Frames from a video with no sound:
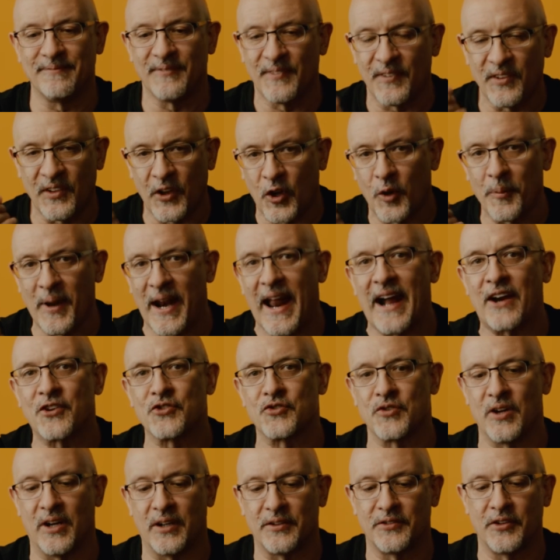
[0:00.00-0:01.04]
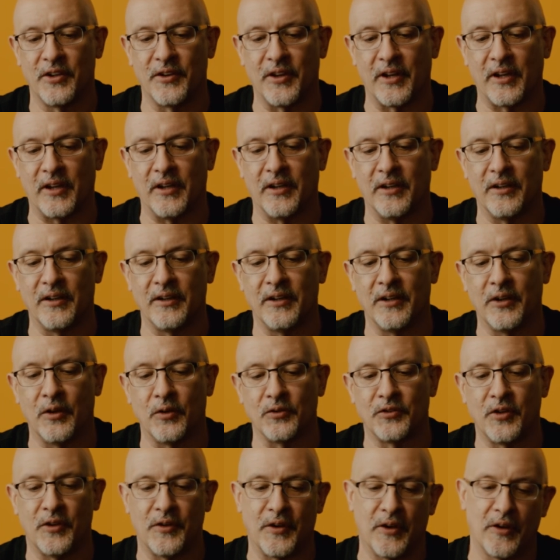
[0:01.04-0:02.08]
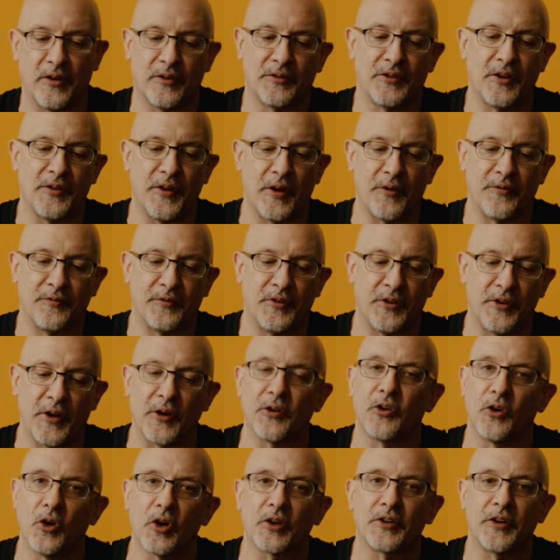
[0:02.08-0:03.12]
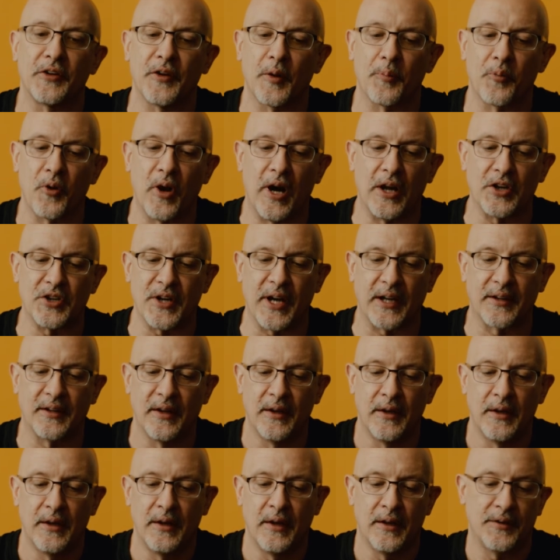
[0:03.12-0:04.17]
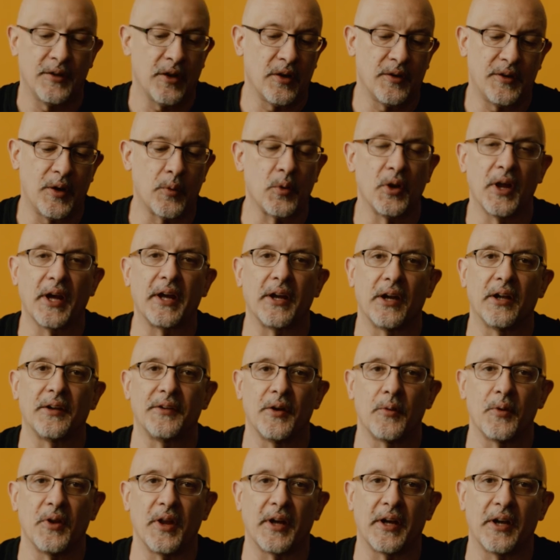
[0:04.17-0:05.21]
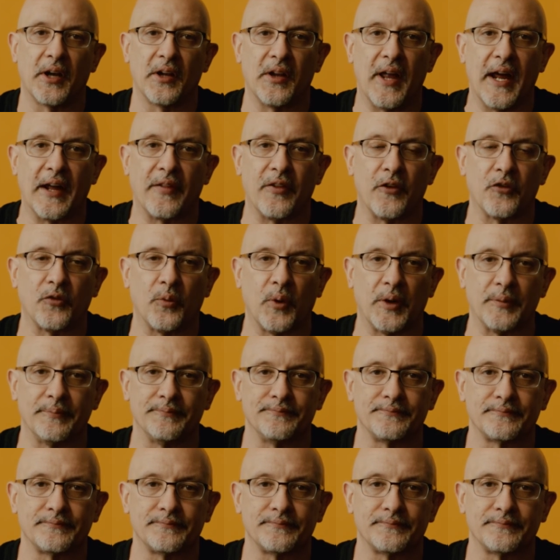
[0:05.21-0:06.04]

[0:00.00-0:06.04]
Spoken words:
little bit extra to the to their look, to their project. They're really gonna like this one.